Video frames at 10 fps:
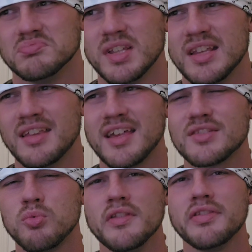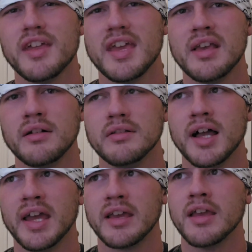That's one thing.
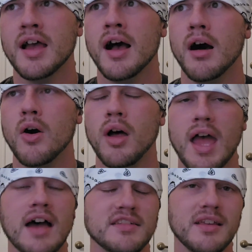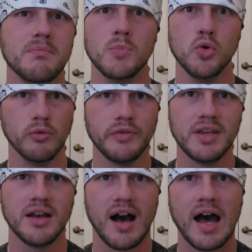Like, as a
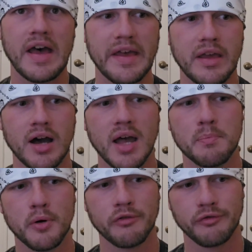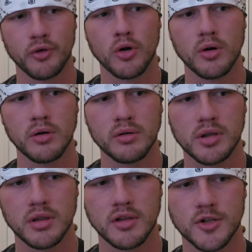movie, I prefer
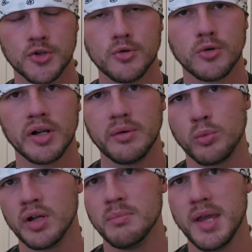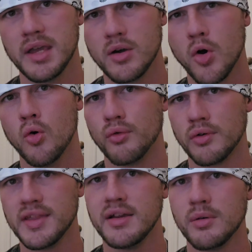the True Grit remake
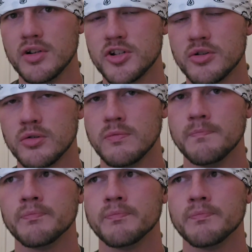over the original,